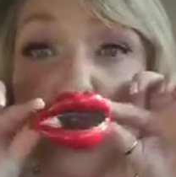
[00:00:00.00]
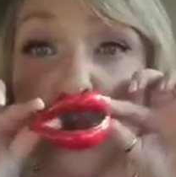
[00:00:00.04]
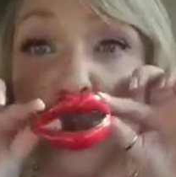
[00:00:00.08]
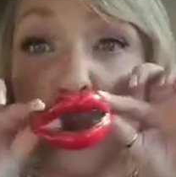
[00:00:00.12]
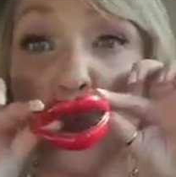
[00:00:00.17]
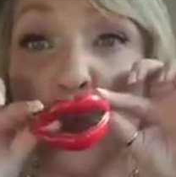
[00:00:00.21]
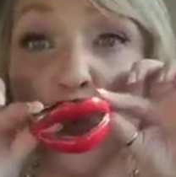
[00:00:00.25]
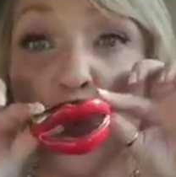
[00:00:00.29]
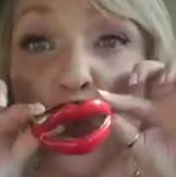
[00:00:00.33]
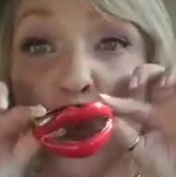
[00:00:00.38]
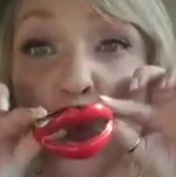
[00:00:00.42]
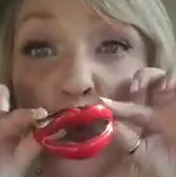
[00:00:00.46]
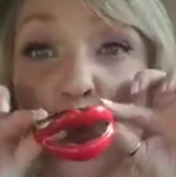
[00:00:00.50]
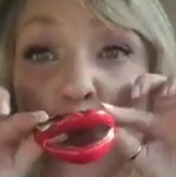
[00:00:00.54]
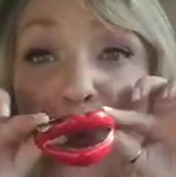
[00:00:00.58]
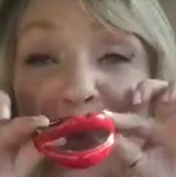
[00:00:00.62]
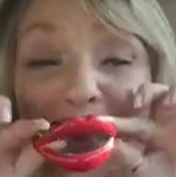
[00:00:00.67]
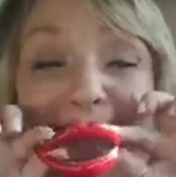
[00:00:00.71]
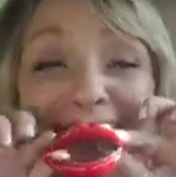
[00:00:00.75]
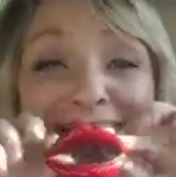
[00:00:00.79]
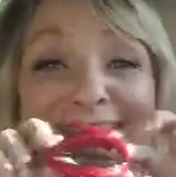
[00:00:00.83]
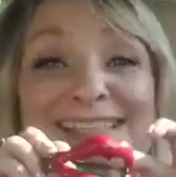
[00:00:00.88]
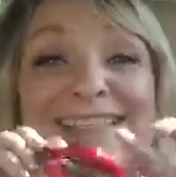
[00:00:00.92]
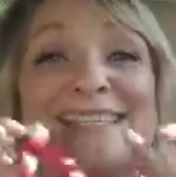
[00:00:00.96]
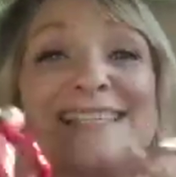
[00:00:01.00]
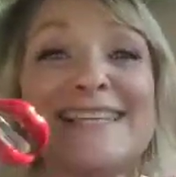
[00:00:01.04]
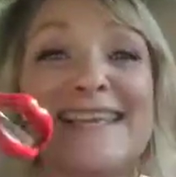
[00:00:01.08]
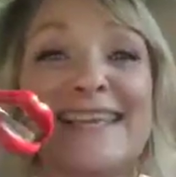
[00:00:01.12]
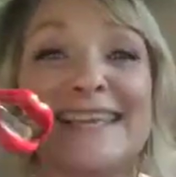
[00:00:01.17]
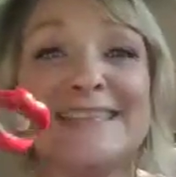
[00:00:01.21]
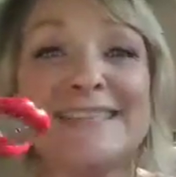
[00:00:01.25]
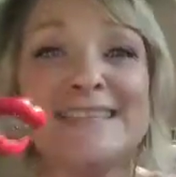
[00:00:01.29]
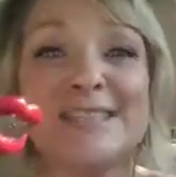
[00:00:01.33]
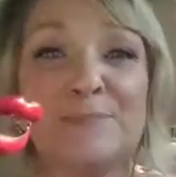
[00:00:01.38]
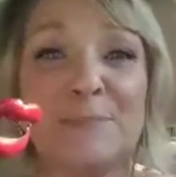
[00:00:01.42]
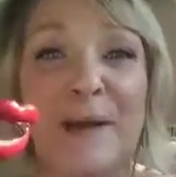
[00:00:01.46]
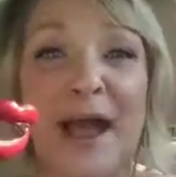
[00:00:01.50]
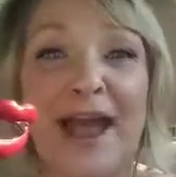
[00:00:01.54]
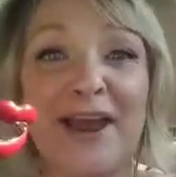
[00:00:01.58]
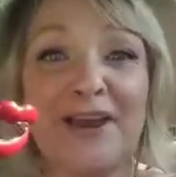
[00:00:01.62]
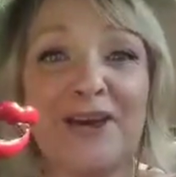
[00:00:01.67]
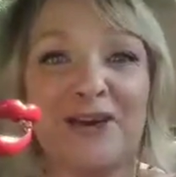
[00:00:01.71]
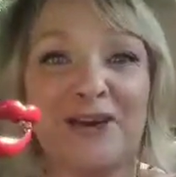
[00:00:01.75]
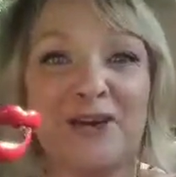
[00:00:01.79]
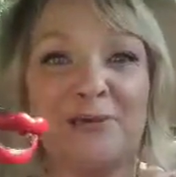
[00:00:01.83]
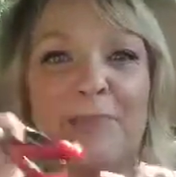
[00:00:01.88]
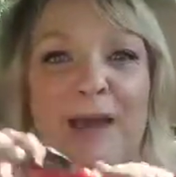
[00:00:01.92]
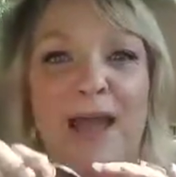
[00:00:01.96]
Ooh, I got
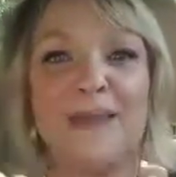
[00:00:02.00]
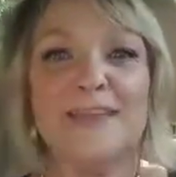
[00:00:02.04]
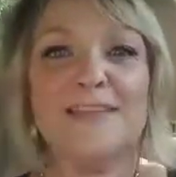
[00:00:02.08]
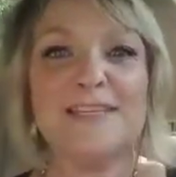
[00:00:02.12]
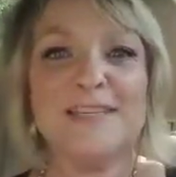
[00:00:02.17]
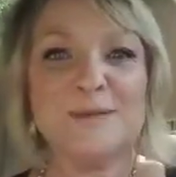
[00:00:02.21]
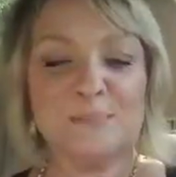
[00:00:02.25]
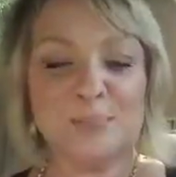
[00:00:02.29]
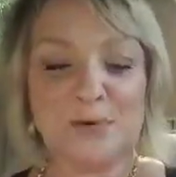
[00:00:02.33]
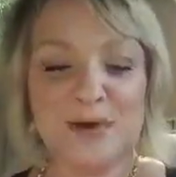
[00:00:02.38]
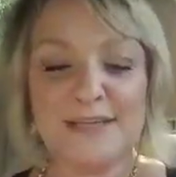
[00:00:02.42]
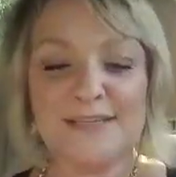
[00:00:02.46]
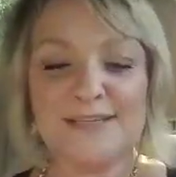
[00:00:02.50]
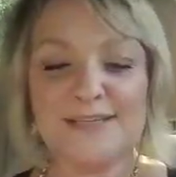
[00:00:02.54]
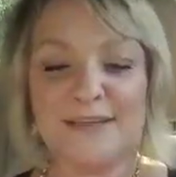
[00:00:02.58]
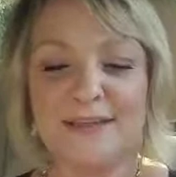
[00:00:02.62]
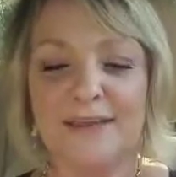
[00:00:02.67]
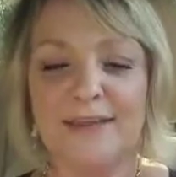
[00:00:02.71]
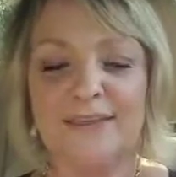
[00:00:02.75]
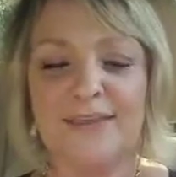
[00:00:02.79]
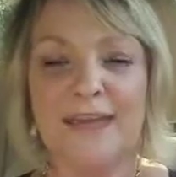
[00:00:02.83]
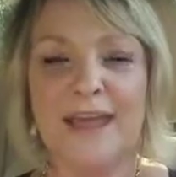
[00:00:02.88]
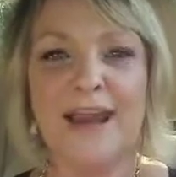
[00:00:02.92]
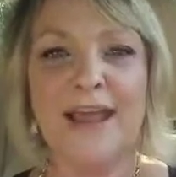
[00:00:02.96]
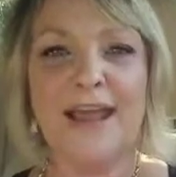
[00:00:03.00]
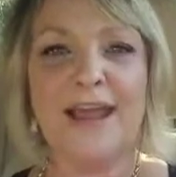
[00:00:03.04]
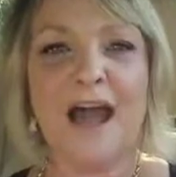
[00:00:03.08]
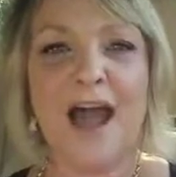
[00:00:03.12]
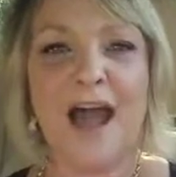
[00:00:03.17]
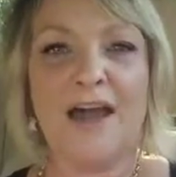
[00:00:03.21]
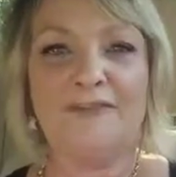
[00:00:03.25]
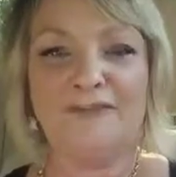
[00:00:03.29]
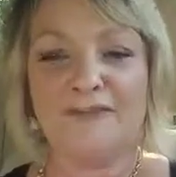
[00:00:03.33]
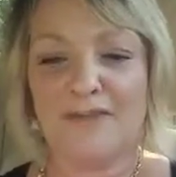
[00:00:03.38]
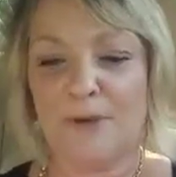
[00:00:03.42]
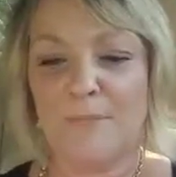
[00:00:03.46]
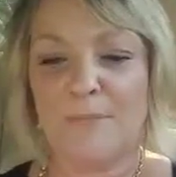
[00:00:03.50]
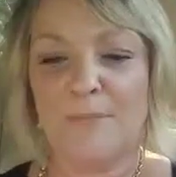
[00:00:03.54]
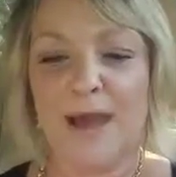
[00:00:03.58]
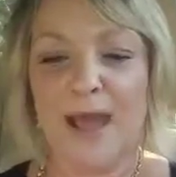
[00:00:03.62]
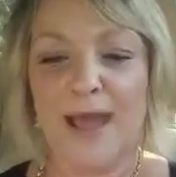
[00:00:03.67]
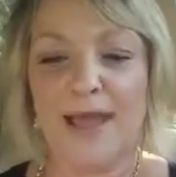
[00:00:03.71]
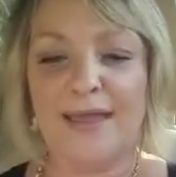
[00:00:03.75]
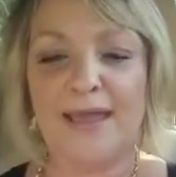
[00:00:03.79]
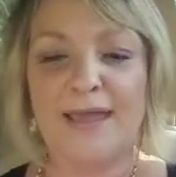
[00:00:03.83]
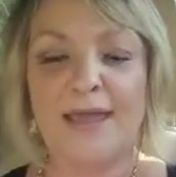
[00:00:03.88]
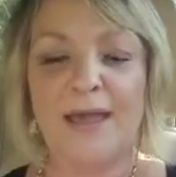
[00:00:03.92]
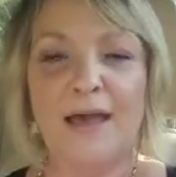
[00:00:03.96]
inspired by this bracelet that I got from
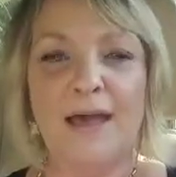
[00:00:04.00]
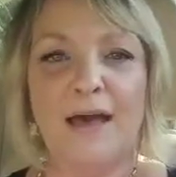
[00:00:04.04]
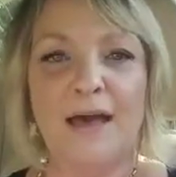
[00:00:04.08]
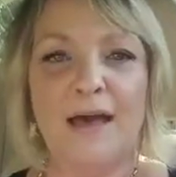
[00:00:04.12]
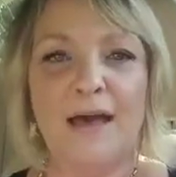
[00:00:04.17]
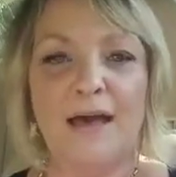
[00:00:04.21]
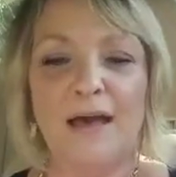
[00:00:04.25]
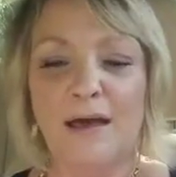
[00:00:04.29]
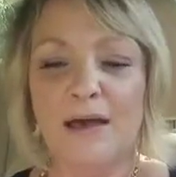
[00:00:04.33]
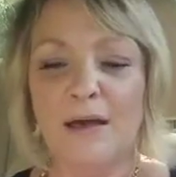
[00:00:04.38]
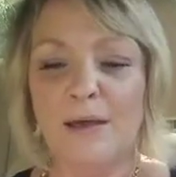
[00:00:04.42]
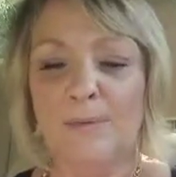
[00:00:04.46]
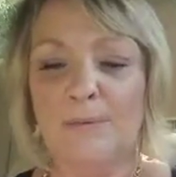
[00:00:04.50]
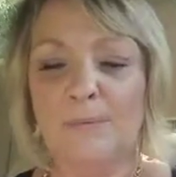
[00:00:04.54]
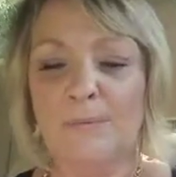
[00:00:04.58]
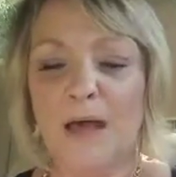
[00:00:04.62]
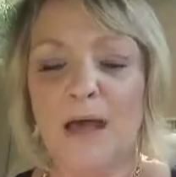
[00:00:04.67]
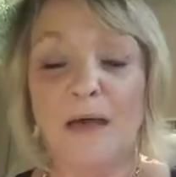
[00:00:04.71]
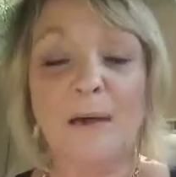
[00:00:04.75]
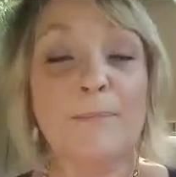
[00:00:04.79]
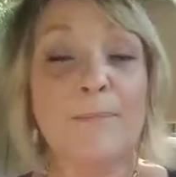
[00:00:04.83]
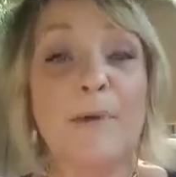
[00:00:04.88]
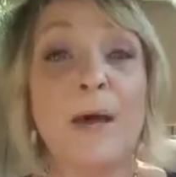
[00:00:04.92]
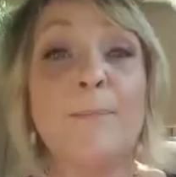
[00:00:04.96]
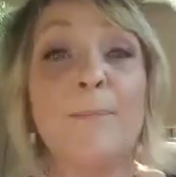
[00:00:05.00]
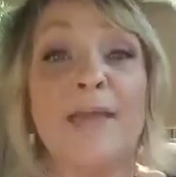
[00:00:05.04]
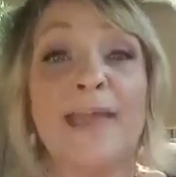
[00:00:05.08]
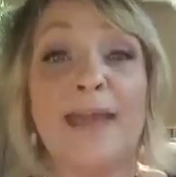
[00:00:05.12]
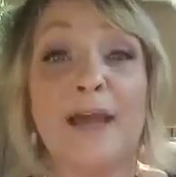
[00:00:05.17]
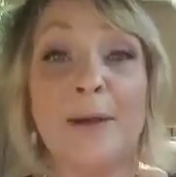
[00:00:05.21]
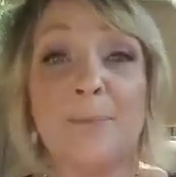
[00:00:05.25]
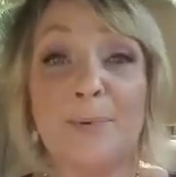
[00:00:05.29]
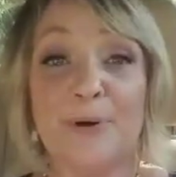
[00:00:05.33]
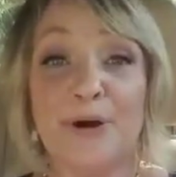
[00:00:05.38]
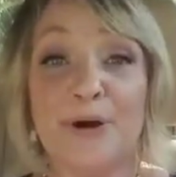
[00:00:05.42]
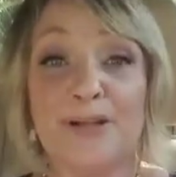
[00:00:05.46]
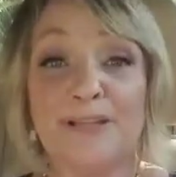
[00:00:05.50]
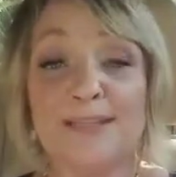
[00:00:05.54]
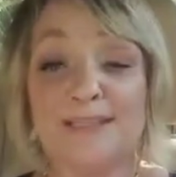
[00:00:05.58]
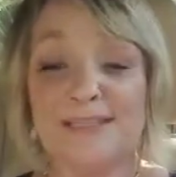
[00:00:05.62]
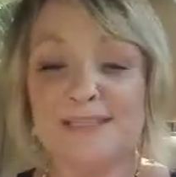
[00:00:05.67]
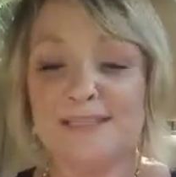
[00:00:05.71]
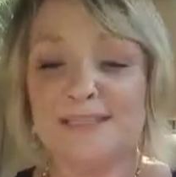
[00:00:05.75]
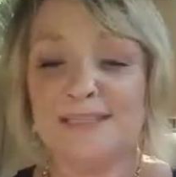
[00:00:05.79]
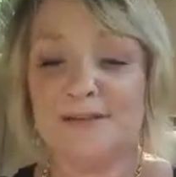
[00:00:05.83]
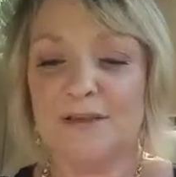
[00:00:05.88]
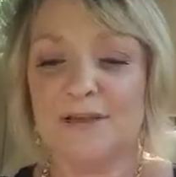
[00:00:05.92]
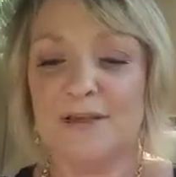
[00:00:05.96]
my a makeup
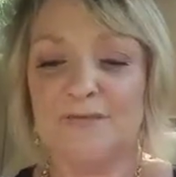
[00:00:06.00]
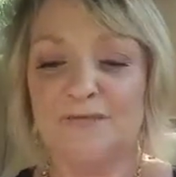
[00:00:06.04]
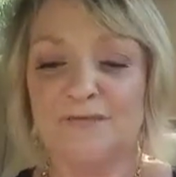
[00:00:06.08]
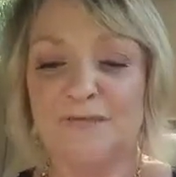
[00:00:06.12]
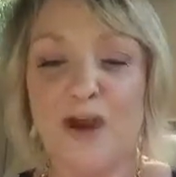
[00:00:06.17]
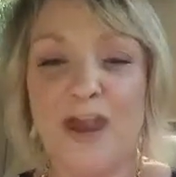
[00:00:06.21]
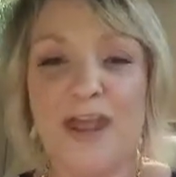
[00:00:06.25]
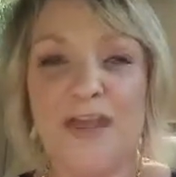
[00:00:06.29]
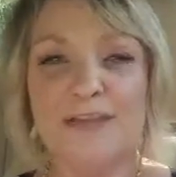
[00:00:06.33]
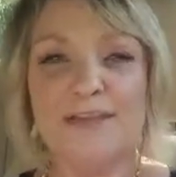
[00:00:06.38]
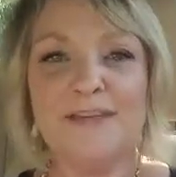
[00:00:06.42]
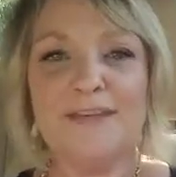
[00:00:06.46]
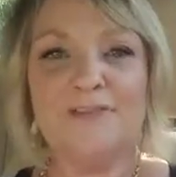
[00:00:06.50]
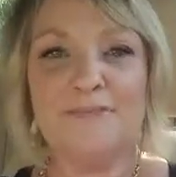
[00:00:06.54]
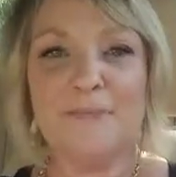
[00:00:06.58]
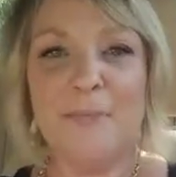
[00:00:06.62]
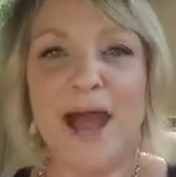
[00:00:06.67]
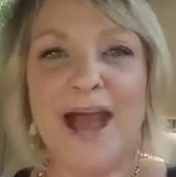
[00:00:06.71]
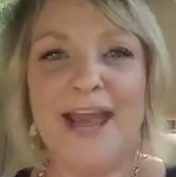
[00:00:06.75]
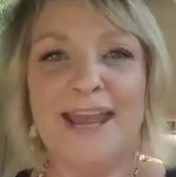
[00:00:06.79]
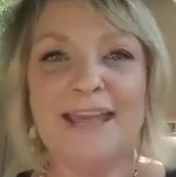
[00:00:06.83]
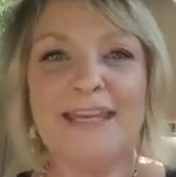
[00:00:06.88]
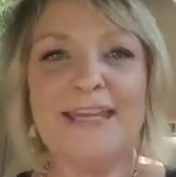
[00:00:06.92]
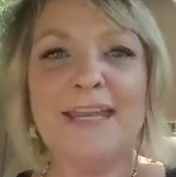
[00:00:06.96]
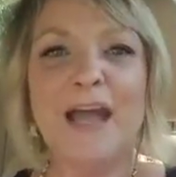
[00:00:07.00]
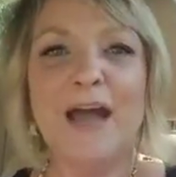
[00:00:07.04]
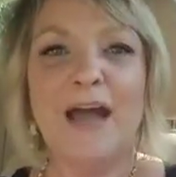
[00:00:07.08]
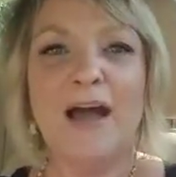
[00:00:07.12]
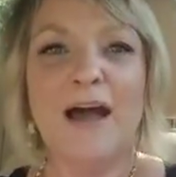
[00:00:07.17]
artist, a friend of mine.